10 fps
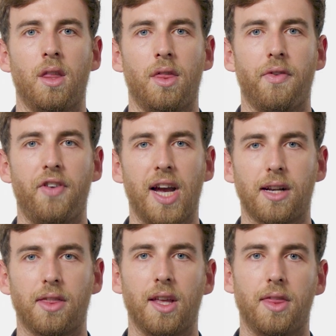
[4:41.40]
The
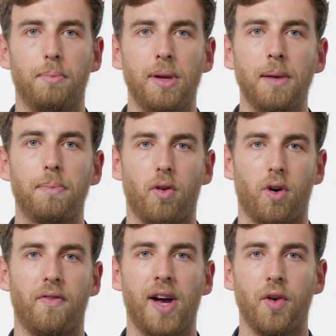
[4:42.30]
fact that the peak
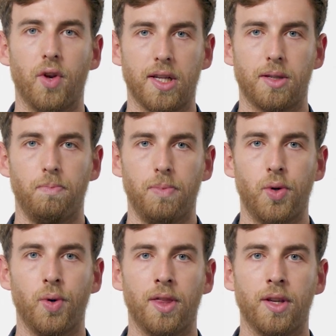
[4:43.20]
power varies
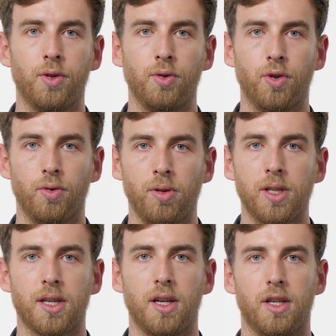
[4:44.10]
between the two
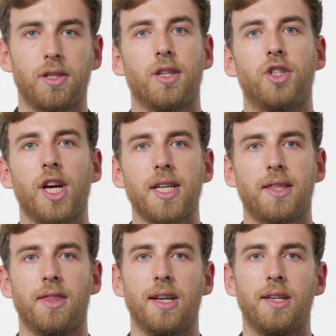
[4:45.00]
tools
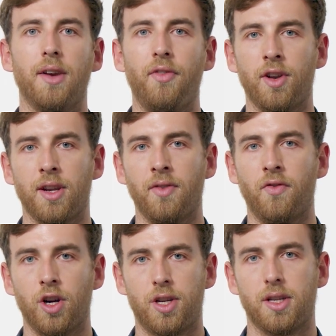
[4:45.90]
suggests that different
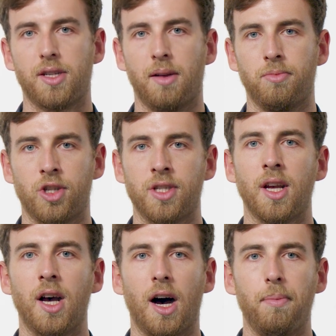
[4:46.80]
inverter assumptions
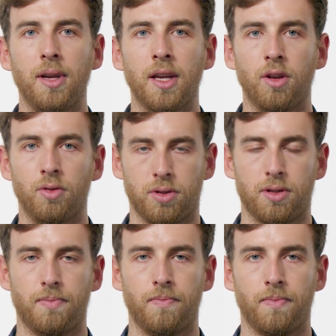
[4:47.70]
are being
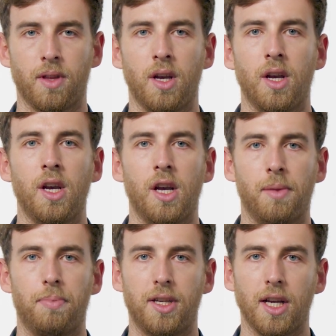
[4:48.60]
used.
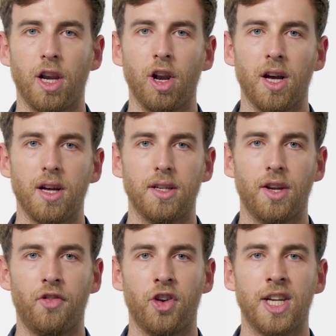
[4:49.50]
In particular,
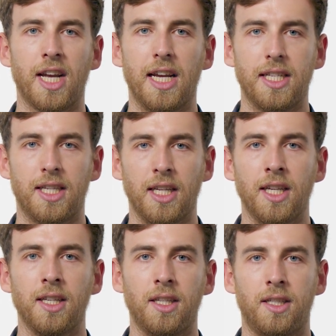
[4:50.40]
different
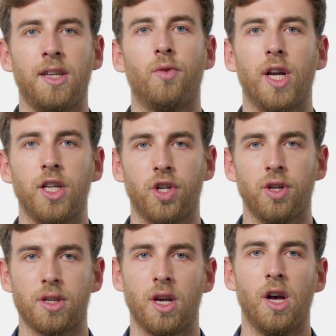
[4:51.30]
AC-DC
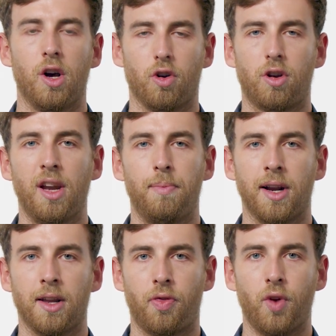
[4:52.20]
ratios or
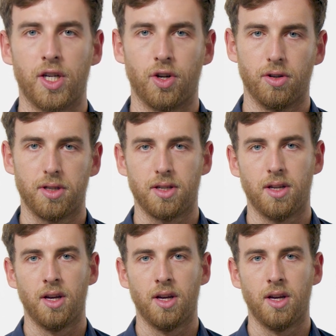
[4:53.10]
clipping thresholds.